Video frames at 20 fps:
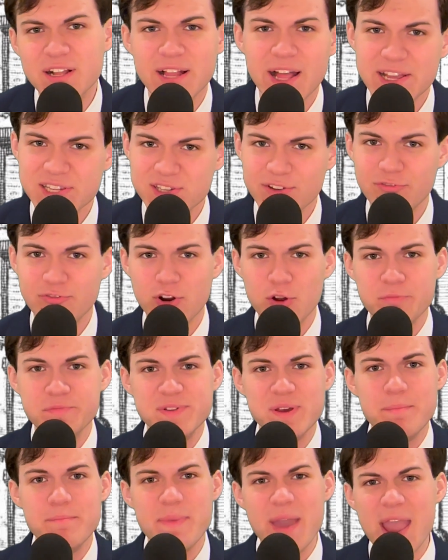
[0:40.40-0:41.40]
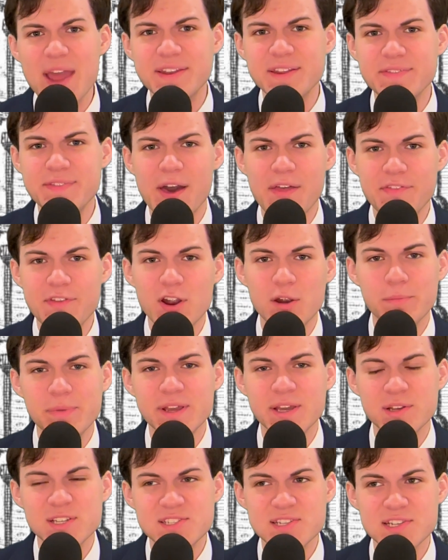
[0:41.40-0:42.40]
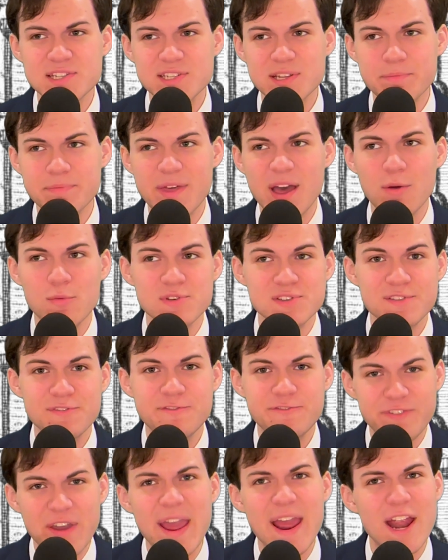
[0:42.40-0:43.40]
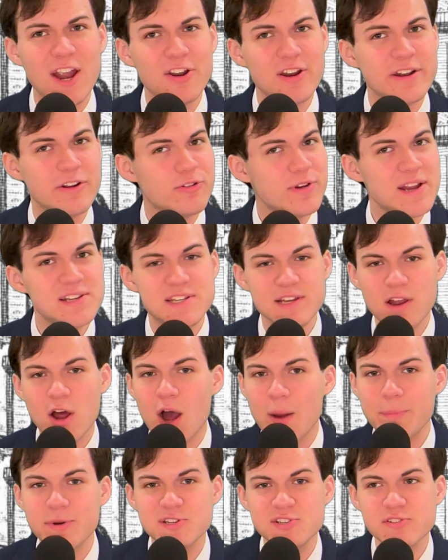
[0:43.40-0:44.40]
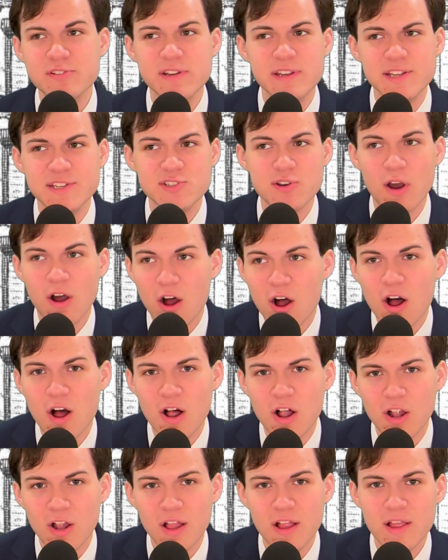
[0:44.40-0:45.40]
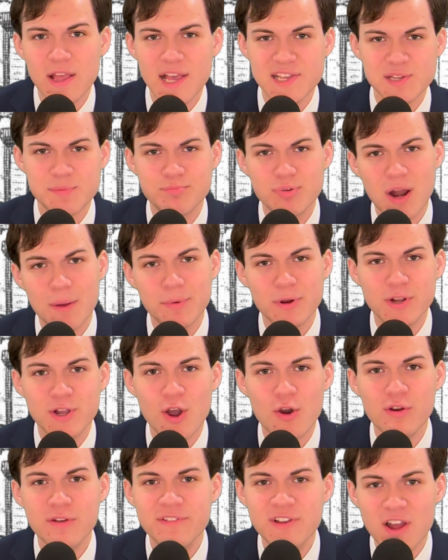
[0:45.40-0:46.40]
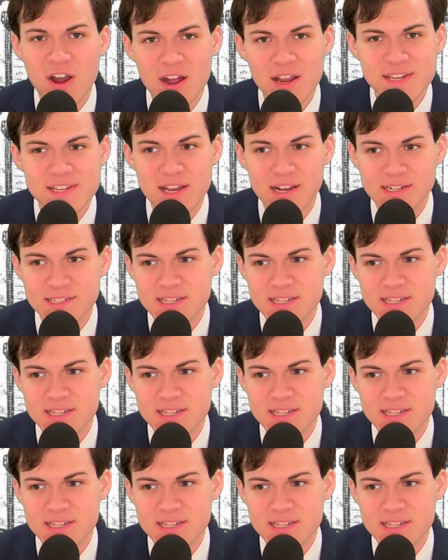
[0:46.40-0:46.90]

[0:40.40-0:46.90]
class of Rome demanded that there be a system that was fair and granted opportunity to all as a proper code of conduct.